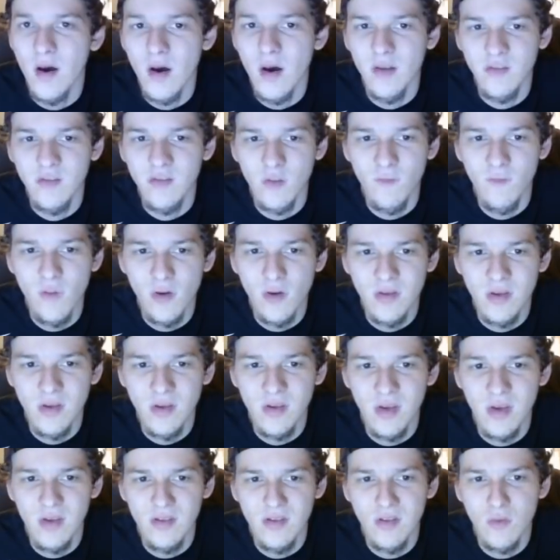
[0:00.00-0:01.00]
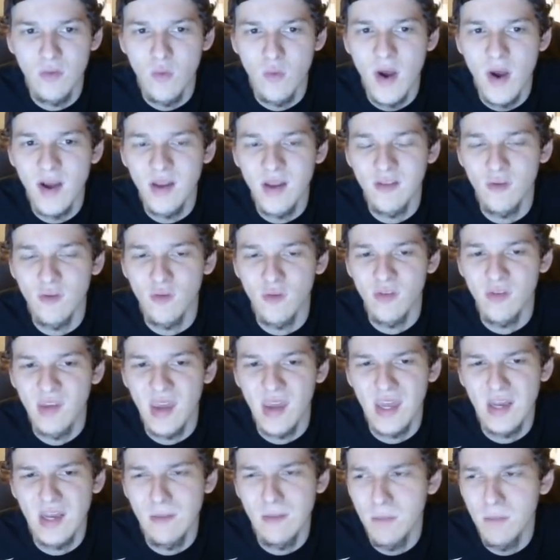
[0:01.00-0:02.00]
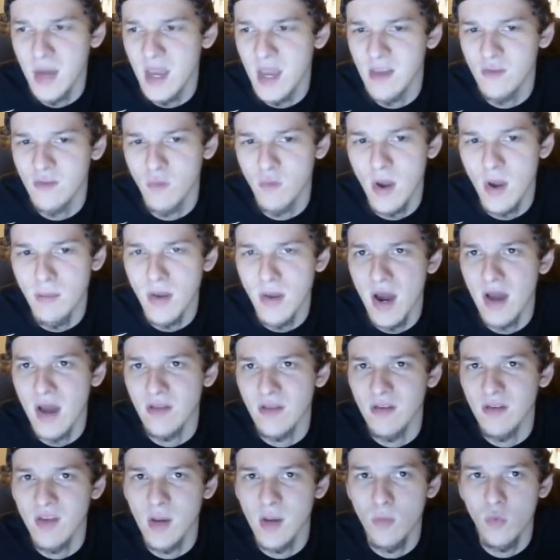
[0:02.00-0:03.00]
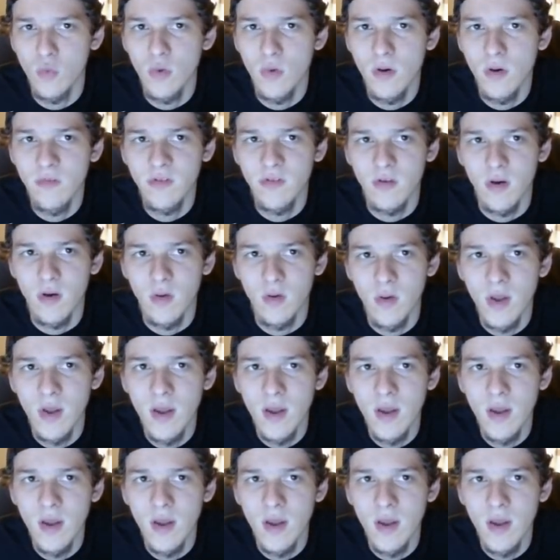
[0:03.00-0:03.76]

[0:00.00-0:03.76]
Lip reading: So far this season, the Rockets are second in pace right behind the Timberwolves, so